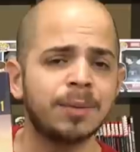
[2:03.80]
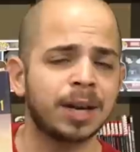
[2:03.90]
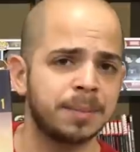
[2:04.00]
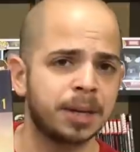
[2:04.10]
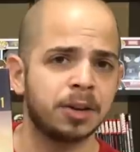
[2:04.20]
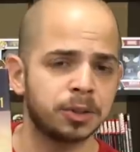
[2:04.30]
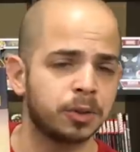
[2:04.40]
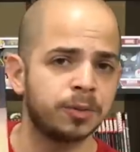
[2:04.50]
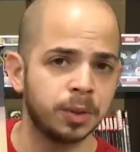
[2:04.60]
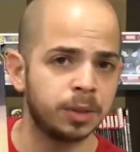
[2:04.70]
recommend
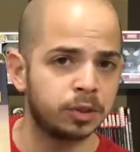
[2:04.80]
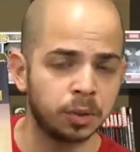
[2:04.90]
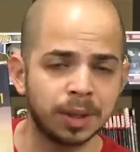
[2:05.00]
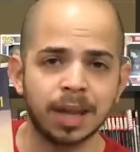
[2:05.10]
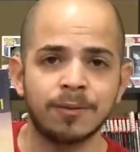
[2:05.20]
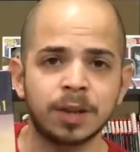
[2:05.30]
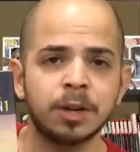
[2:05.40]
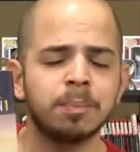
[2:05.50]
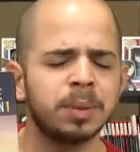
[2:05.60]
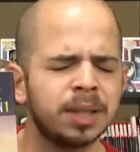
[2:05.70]
also if you enjoyed that
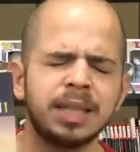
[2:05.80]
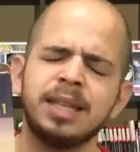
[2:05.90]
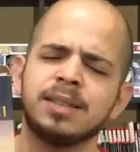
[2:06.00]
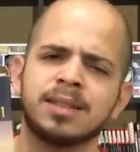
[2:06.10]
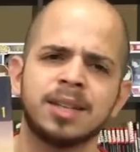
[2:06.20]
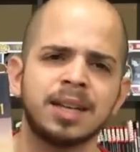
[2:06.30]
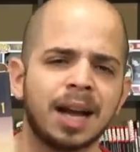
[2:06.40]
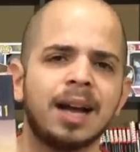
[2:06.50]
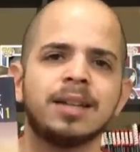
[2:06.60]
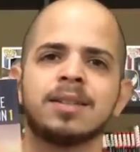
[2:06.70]
video, please,
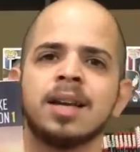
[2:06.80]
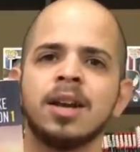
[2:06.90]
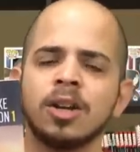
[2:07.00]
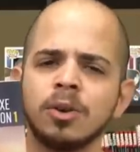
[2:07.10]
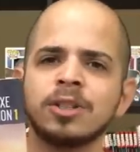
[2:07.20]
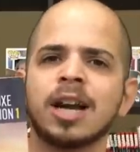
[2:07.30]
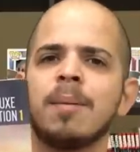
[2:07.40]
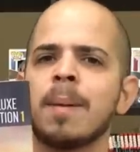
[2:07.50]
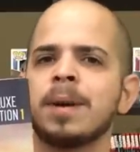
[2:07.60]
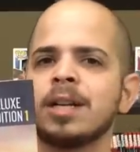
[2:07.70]
guys, go check
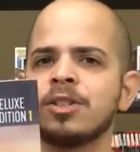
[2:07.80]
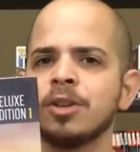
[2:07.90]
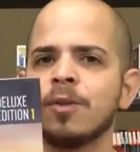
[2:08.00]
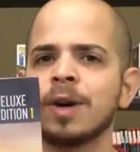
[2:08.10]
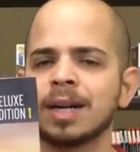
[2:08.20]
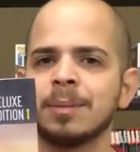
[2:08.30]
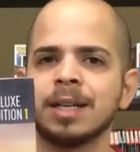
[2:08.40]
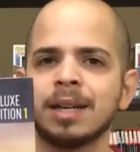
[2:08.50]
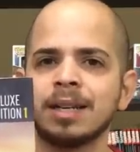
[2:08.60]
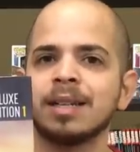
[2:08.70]
out my buddy Giovanni
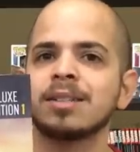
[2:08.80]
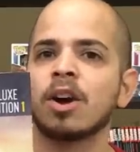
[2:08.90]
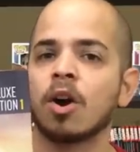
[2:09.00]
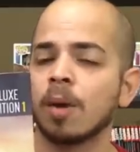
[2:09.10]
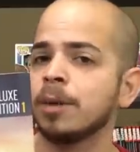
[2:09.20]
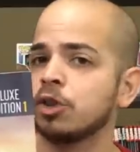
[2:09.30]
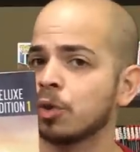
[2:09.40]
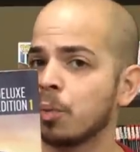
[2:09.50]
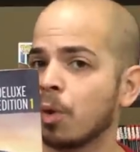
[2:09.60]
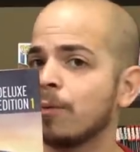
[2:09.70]
Menendez
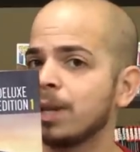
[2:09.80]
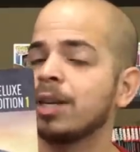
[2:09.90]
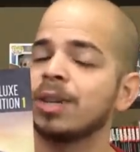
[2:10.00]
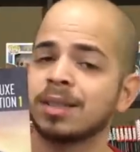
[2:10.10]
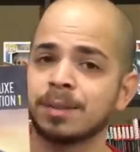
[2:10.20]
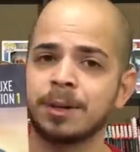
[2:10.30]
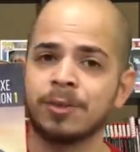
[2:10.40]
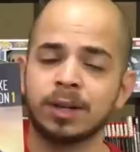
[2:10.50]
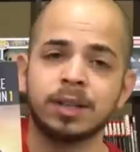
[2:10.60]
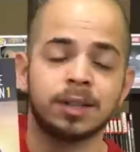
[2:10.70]
Harbinger War video. That's gonna be
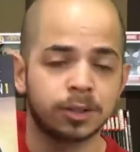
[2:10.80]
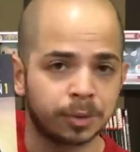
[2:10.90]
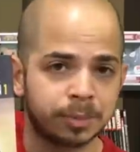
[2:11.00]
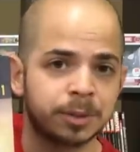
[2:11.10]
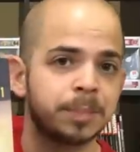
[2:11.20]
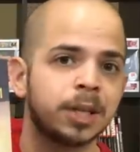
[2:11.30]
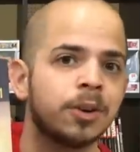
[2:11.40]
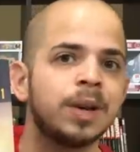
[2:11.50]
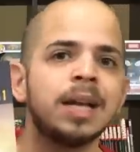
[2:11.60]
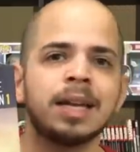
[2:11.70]
found in the description
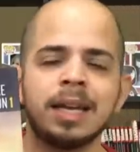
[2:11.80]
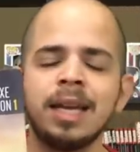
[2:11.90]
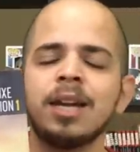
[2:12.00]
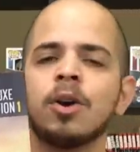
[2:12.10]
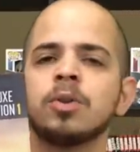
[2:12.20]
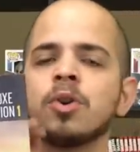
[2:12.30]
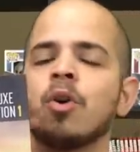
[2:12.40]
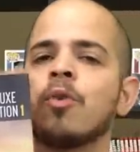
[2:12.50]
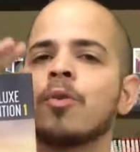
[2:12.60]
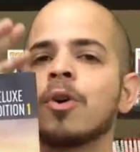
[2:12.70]
below. He goes
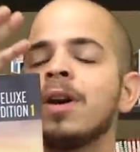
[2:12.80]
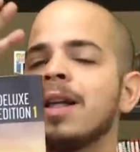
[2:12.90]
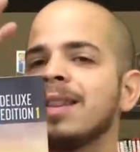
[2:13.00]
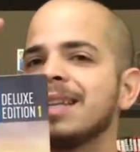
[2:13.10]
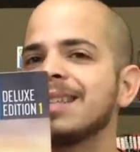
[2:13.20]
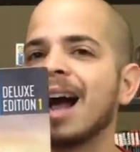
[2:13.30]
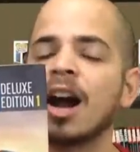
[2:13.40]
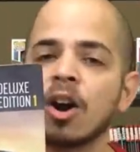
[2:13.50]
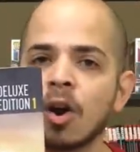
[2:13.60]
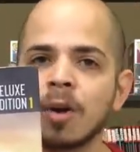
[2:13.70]
over the
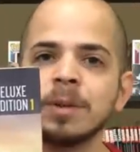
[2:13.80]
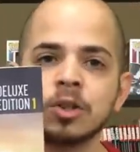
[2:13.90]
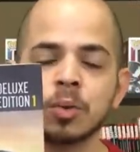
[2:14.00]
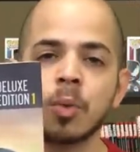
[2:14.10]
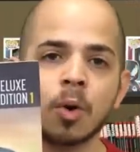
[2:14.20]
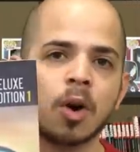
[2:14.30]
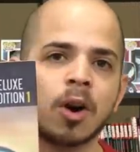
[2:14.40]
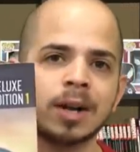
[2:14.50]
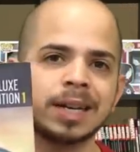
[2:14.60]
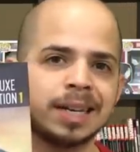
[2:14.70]
entire Harbinger War
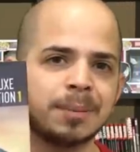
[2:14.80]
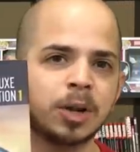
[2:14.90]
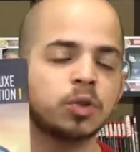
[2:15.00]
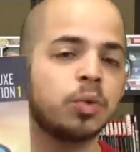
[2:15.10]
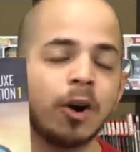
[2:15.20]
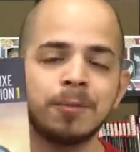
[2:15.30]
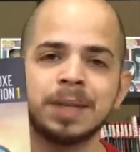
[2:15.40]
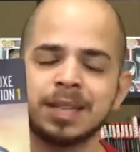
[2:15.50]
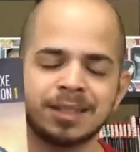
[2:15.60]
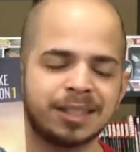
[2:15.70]
arc in about 12
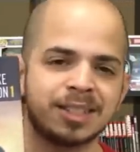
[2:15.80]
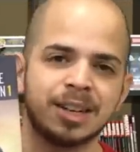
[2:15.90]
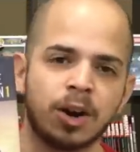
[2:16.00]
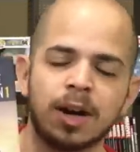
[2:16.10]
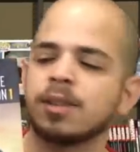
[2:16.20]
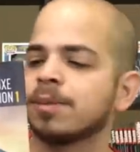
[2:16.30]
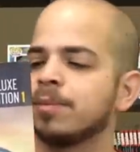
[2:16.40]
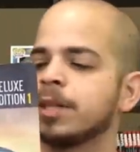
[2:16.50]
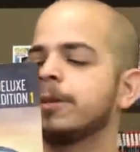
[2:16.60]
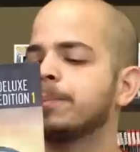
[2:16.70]
minutes. It's an
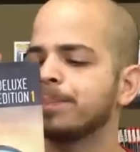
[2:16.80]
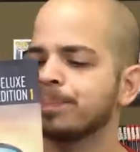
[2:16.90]
awesome video.